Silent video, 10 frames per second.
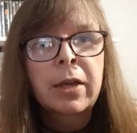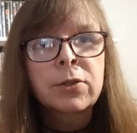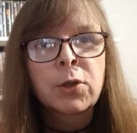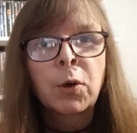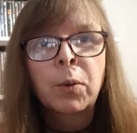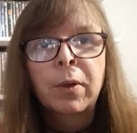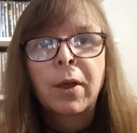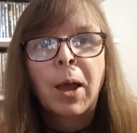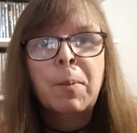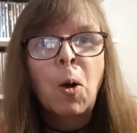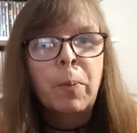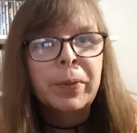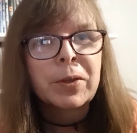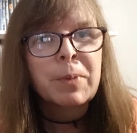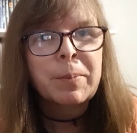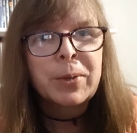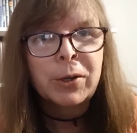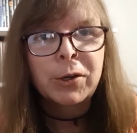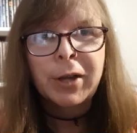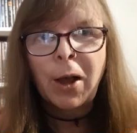so I'm hoping this might be a
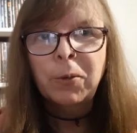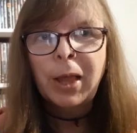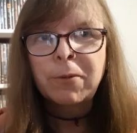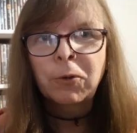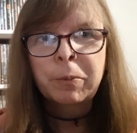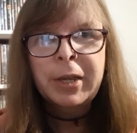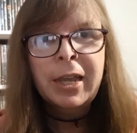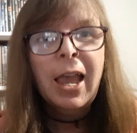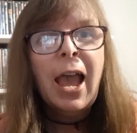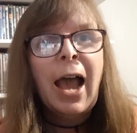good outlet for me.